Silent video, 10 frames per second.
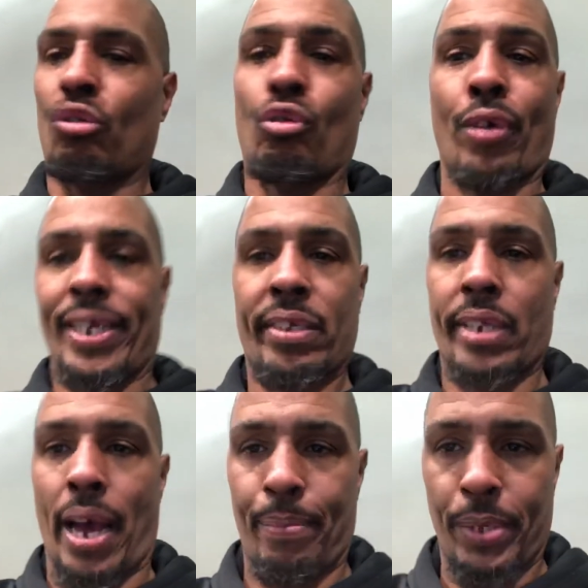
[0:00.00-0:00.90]
Great
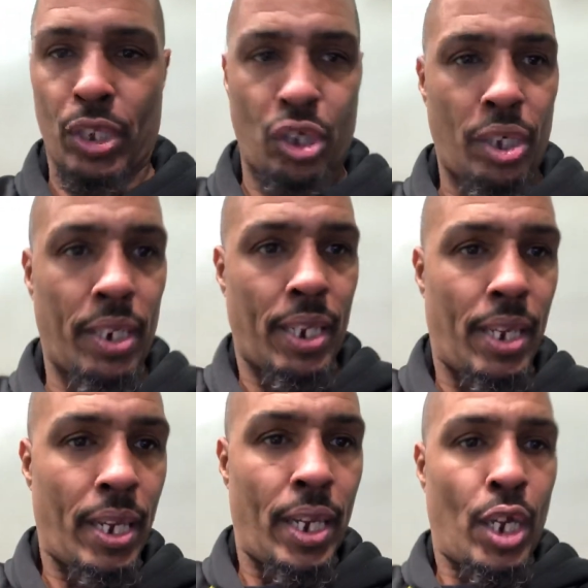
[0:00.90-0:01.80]
stoppage.
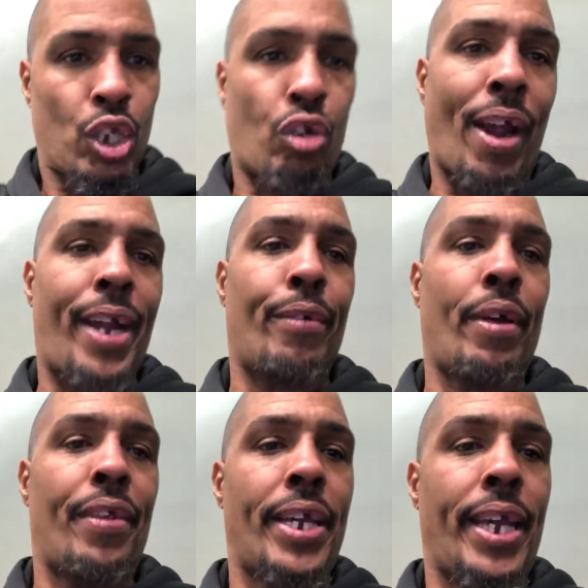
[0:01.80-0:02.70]
Trainer
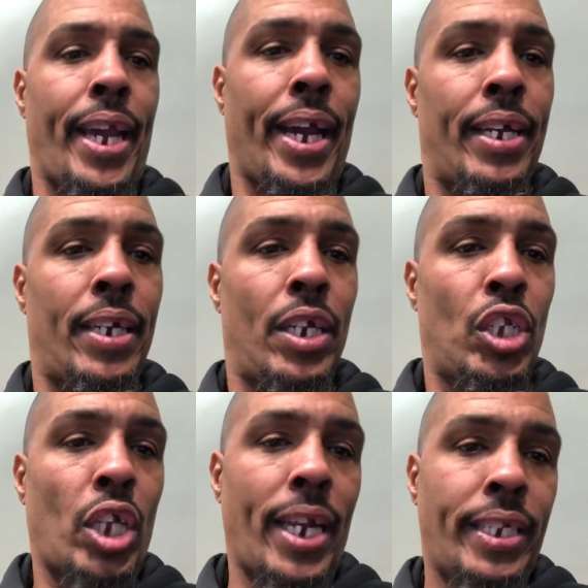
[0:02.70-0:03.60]
of the year.
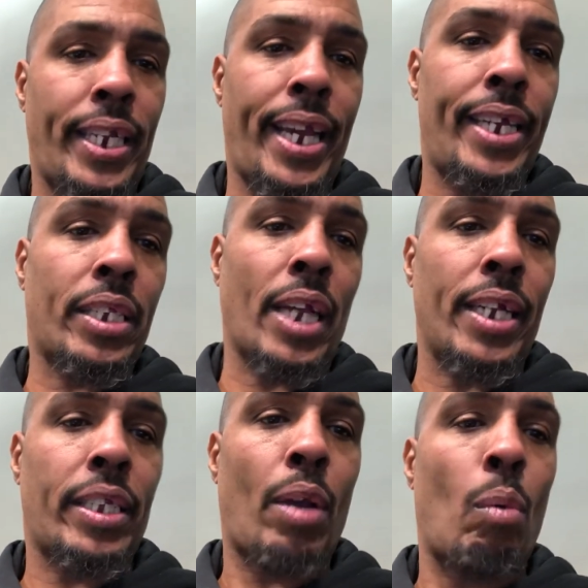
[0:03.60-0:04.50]
Jay Deas,
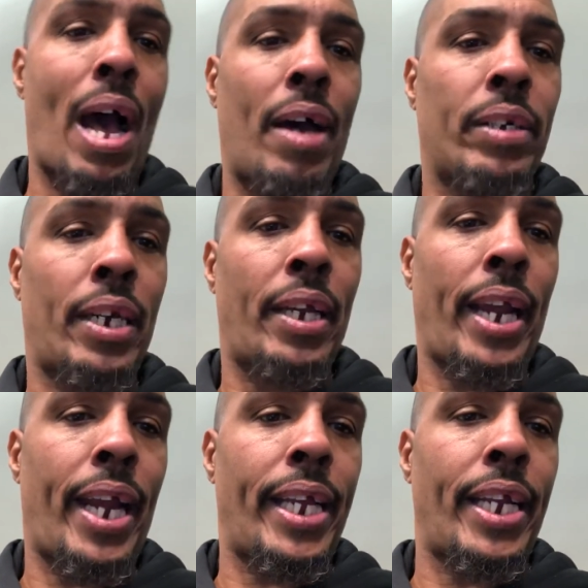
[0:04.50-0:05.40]
Dante Wilder,
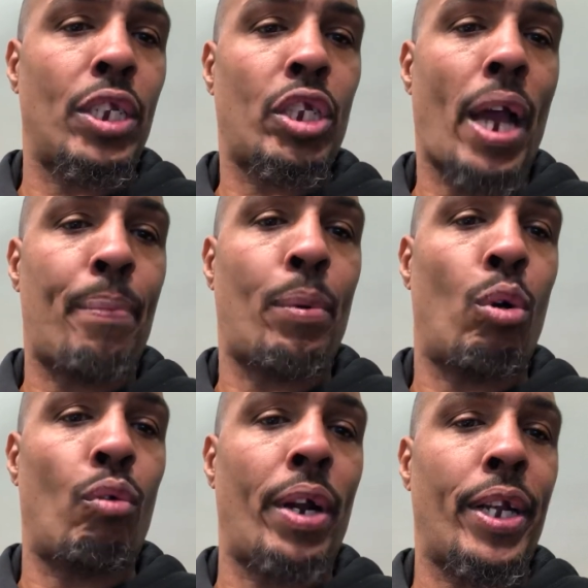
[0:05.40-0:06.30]
Eddie and
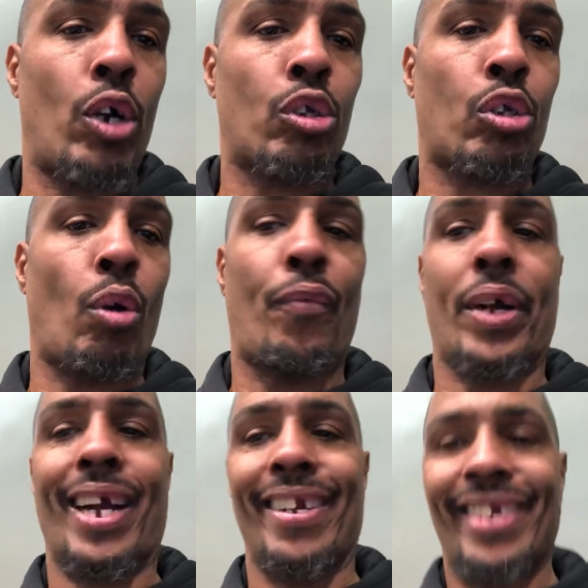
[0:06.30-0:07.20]
Chepo Reynoso
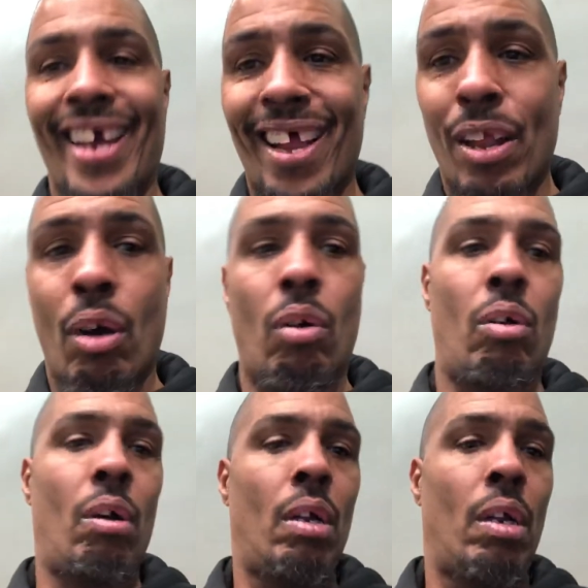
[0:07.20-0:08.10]
for Canelo.